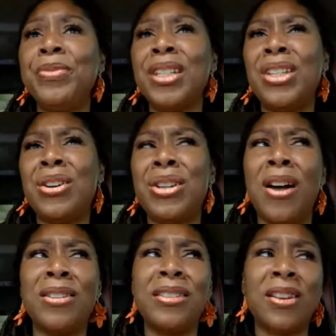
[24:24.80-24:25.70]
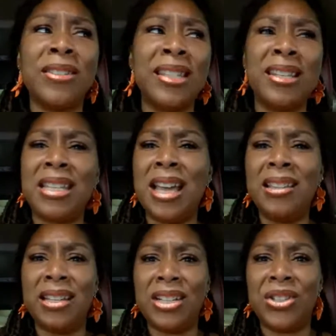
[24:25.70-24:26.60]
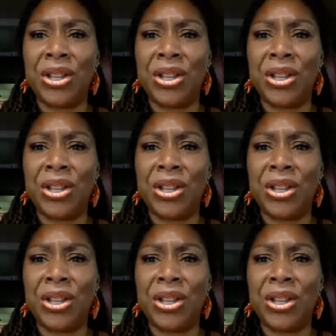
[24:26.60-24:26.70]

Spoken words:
y'all tend to yell at each